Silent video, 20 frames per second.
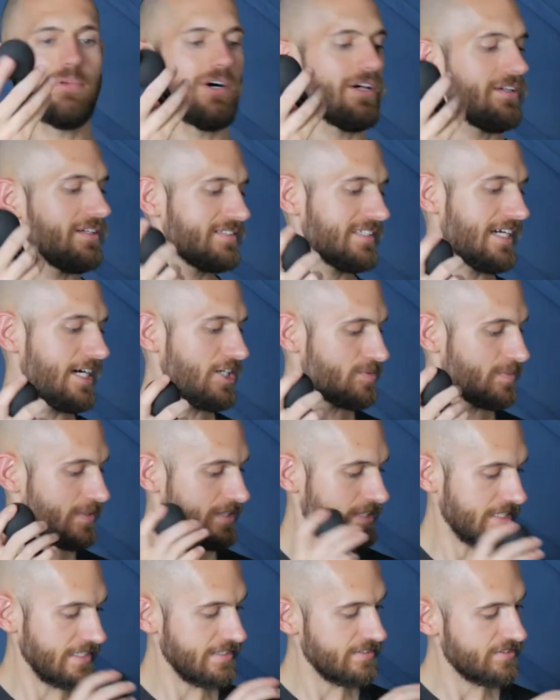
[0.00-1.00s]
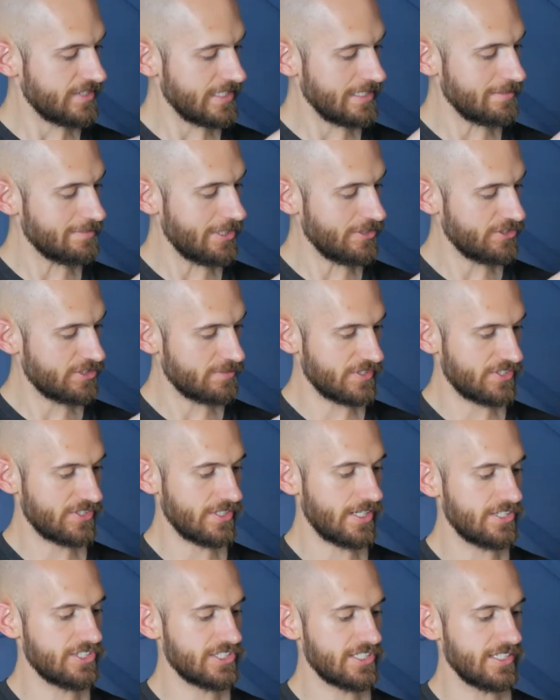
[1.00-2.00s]
ball attachment that you see most
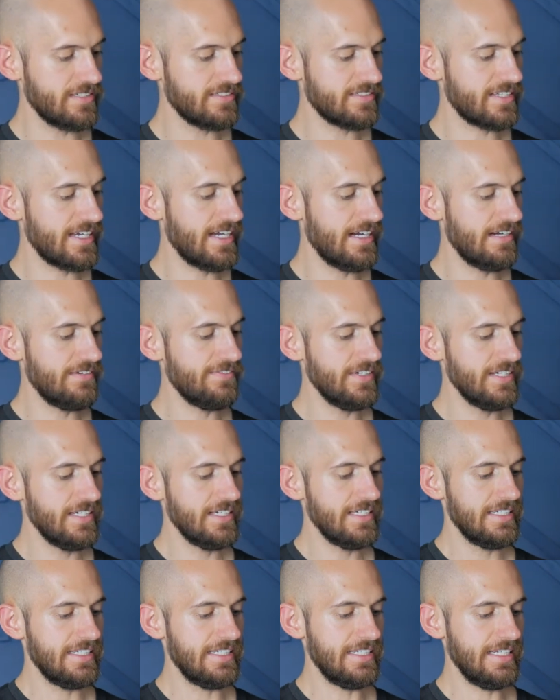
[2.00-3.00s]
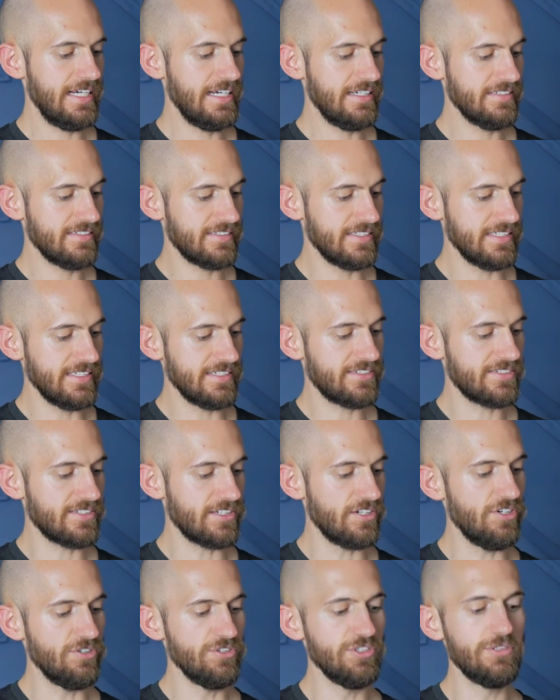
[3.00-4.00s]
massage guns have. It has this
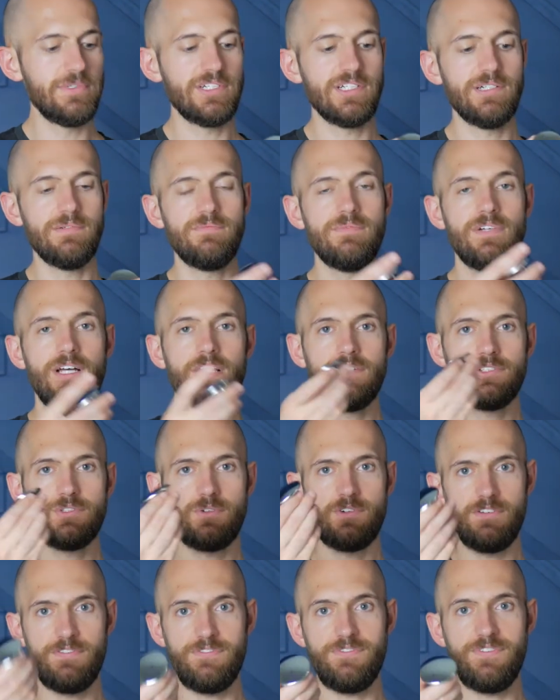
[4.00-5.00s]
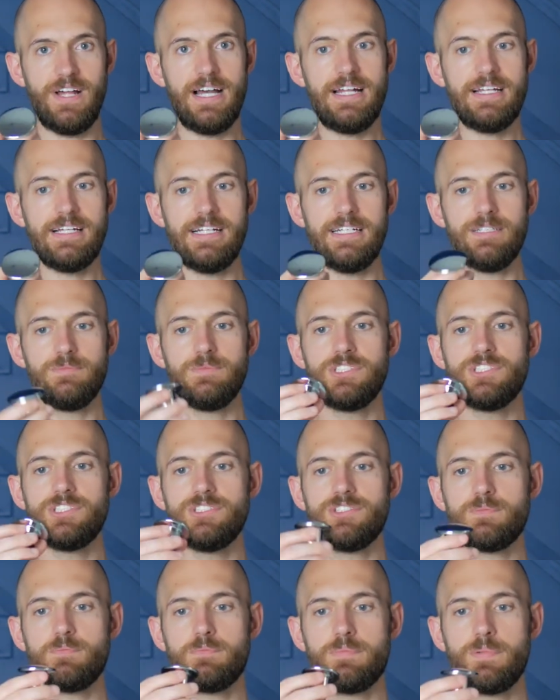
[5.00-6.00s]
aluminum sort of flathead, which
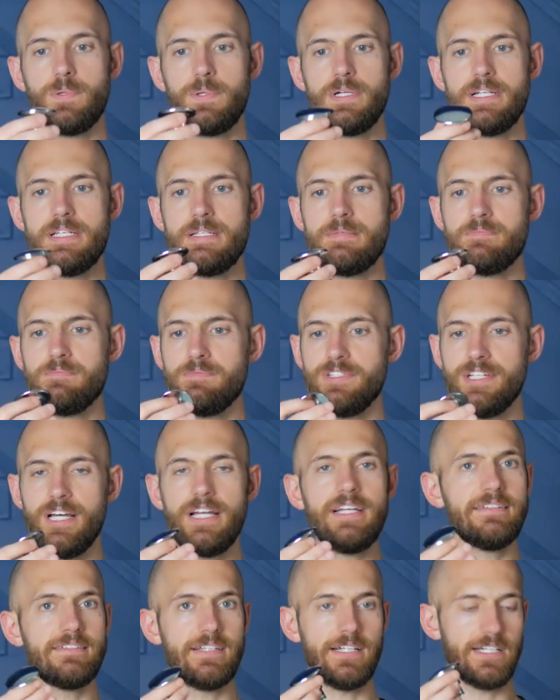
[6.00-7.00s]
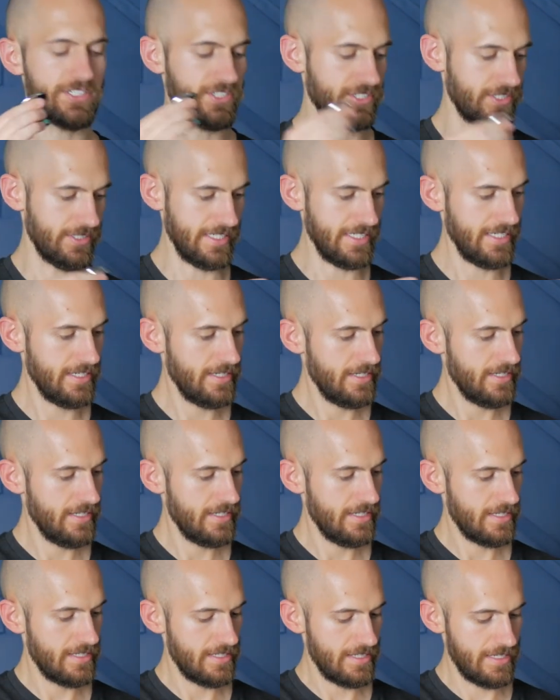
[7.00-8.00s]
is pretty nice actually.
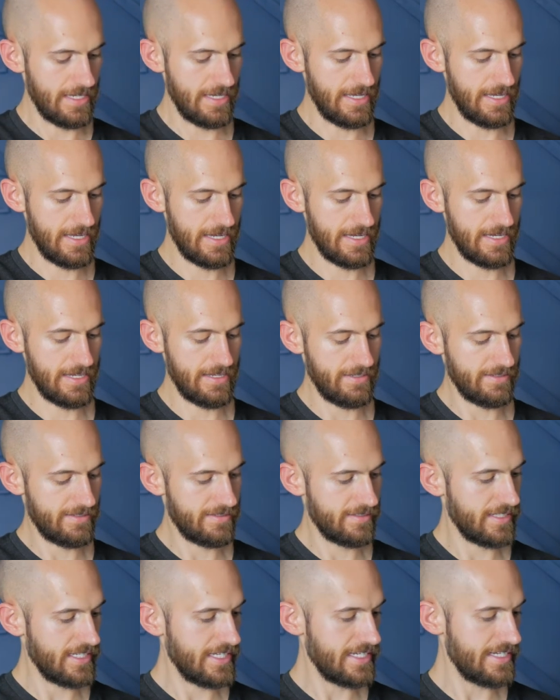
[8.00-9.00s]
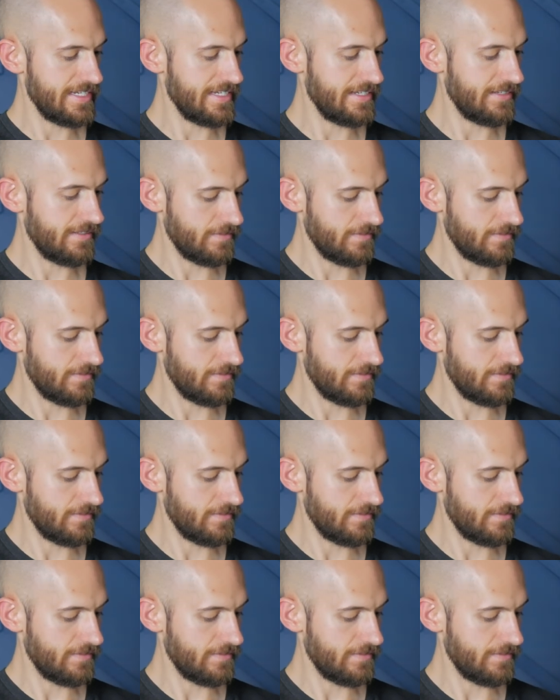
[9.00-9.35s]
It has the